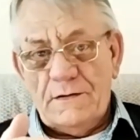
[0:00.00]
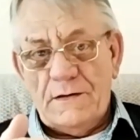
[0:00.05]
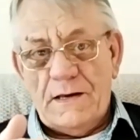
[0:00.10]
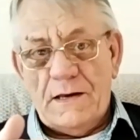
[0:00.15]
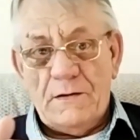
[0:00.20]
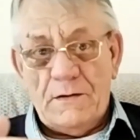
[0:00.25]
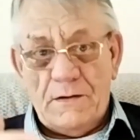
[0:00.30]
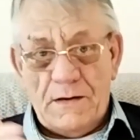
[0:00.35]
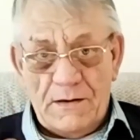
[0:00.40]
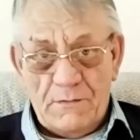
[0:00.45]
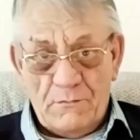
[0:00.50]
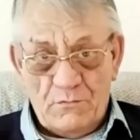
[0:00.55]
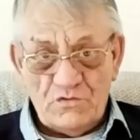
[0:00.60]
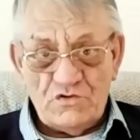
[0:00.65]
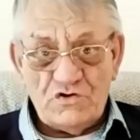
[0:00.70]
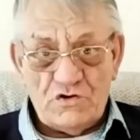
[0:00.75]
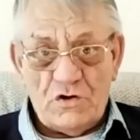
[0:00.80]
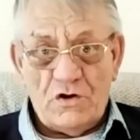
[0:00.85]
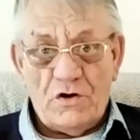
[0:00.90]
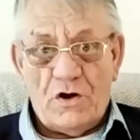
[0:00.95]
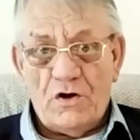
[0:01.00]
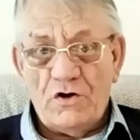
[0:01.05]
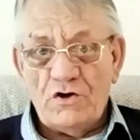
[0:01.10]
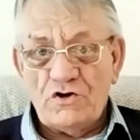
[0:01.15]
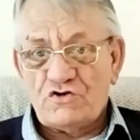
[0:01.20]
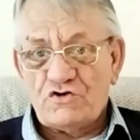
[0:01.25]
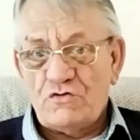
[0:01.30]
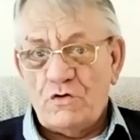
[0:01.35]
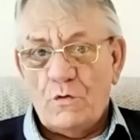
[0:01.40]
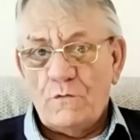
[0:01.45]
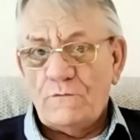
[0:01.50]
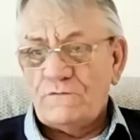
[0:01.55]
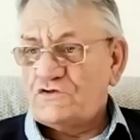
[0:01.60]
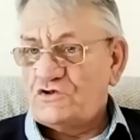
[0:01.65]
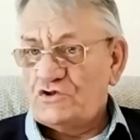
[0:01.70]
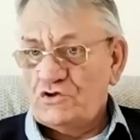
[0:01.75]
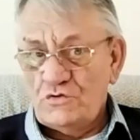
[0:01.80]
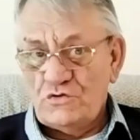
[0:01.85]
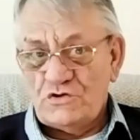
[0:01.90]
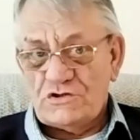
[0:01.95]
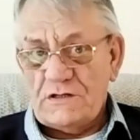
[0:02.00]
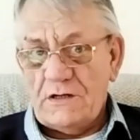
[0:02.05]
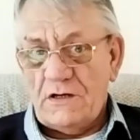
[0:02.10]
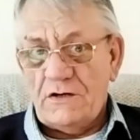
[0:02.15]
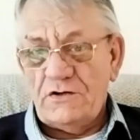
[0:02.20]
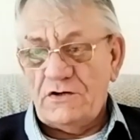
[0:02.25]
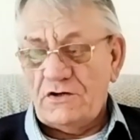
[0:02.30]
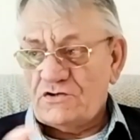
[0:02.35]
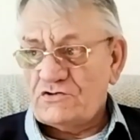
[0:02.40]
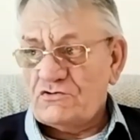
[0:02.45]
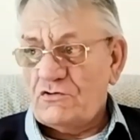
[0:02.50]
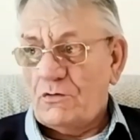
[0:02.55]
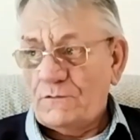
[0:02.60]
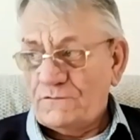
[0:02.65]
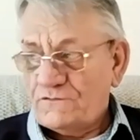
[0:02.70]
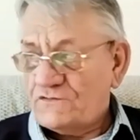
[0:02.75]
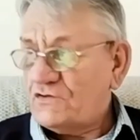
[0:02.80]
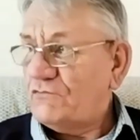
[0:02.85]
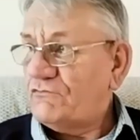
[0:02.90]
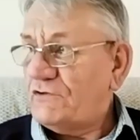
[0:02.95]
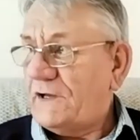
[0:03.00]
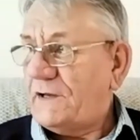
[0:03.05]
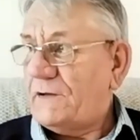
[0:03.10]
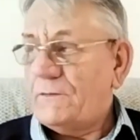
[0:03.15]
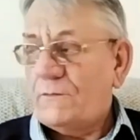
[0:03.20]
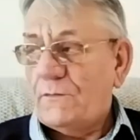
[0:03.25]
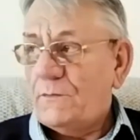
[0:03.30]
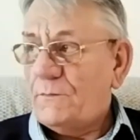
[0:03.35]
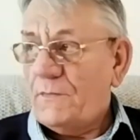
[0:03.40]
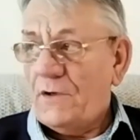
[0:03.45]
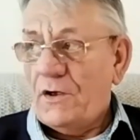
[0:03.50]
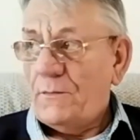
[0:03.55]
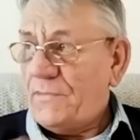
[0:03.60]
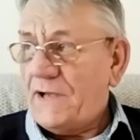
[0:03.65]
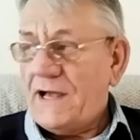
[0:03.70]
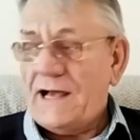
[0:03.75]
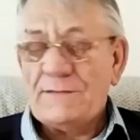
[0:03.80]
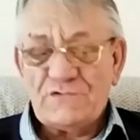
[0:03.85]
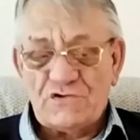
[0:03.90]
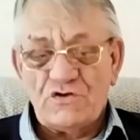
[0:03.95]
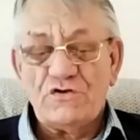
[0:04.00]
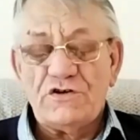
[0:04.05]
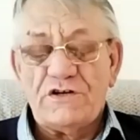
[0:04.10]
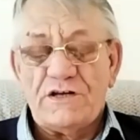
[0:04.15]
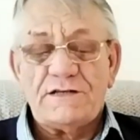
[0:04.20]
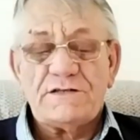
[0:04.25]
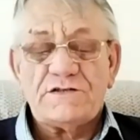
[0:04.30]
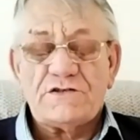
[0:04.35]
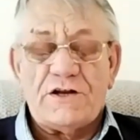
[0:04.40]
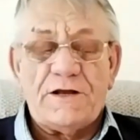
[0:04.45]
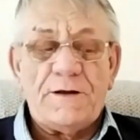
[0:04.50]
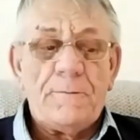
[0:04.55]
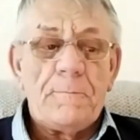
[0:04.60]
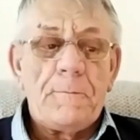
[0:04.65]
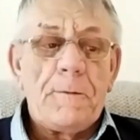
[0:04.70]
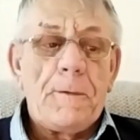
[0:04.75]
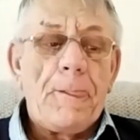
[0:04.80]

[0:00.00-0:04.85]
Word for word: it was uh, on a Shrove Tuesday on a Shrove Sunday, uh, Palm Sunday, sorry.